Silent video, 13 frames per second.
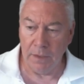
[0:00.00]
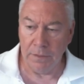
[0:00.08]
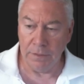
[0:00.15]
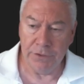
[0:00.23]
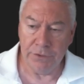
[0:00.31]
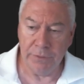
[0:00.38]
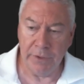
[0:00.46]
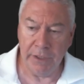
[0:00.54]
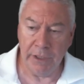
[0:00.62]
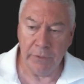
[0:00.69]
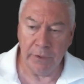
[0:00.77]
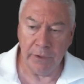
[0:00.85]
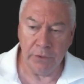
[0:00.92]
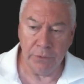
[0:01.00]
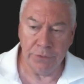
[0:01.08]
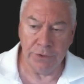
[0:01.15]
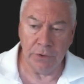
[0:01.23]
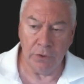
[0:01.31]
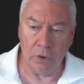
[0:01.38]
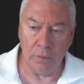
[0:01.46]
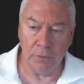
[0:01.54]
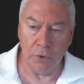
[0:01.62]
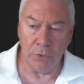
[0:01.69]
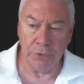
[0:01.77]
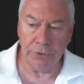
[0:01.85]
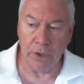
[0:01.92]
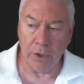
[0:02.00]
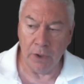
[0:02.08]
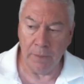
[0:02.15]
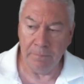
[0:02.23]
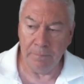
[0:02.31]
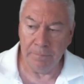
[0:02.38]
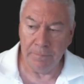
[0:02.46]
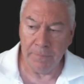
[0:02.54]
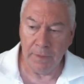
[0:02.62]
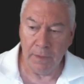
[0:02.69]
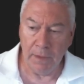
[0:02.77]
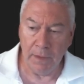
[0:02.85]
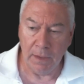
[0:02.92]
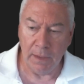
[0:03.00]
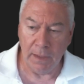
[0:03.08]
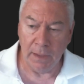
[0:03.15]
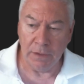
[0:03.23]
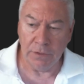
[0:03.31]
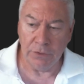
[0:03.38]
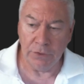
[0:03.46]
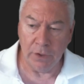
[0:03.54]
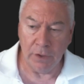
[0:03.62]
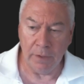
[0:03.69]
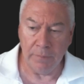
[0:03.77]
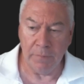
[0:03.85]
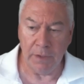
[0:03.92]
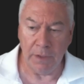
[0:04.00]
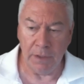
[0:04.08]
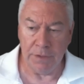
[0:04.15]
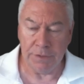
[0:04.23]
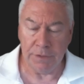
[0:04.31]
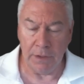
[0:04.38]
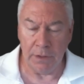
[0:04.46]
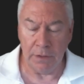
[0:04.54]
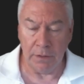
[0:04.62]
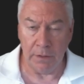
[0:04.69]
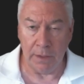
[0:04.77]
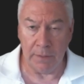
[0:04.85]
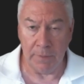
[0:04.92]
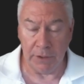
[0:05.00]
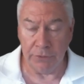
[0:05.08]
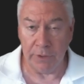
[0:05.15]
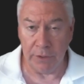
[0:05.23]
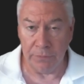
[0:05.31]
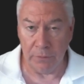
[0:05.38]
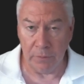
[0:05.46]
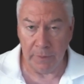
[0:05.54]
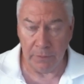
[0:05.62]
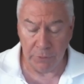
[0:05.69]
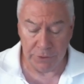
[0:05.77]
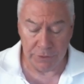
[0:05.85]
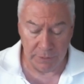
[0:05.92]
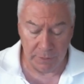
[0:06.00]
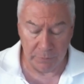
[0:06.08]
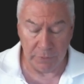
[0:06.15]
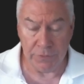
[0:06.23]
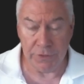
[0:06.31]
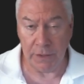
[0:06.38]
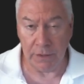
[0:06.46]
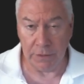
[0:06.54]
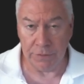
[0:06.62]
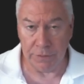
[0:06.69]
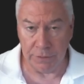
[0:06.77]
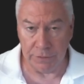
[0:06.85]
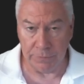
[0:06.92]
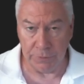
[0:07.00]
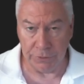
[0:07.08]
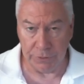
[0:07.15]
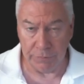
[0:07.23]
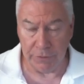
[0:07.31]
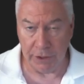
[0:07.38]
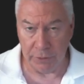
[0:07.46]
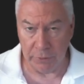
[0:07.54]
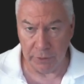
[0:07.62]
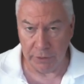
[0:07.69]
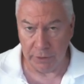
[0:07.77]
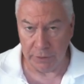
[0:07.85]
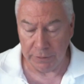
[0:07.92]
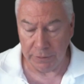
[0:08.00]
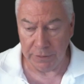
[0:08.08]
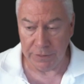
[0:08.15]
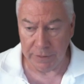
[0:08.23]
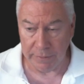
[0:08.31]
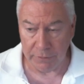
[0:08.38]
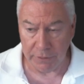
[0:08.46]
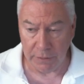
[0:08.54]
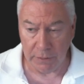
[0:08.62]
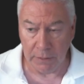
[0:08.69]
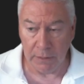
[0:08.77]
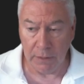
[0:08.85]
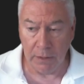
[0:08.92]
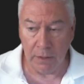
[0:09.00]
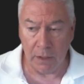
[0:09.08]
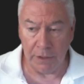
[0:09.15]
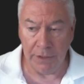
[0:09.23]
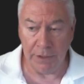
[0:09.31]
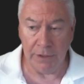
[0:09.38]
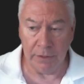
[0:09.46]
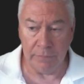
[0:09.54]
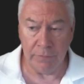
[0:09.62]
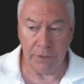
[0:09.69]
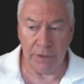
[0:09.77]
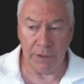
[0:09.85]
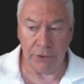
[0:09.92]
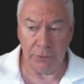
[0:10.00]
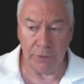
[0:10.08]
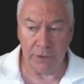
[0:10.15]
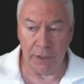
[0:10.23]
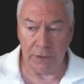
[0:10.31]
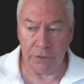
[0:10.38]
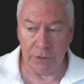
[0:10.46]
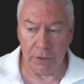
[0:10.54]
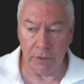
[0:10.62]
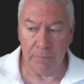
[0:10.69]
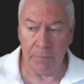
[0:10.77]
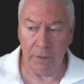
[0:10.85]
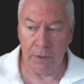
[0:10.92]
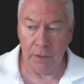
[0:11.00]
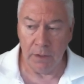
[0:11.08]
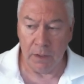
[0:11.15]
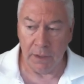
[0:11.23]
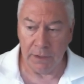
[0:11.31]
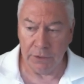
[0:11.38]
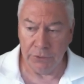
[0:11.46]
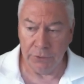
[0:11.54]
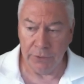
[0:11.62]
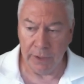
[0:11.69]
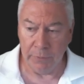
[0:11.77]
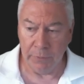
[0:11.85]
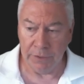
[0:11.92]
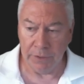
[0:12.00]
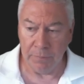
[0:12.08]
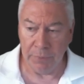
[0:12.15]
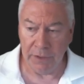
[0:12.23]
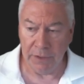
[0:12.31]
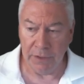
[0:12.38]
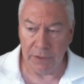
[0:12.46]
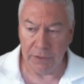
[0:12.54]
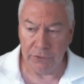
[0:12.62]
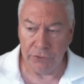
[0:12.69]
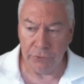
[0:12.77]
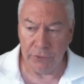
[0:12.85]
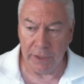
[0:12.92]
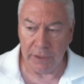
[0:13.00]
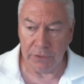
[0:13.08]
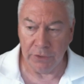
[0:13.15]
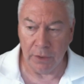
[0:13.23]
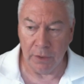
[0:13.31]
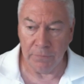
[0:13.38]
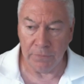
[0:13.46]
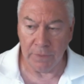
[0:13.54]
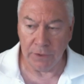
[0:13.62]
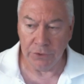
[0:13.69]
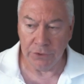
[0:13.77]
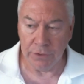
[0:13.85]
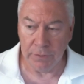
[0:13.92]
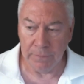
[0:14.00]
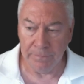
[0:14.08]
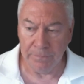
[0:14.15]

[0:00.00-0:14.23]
The history here includes a column called time, and time is in a Metatrader format, which is number of seconds since 1st of January 1970. I need to convert that to a date time. I can do that with the PD to date time function.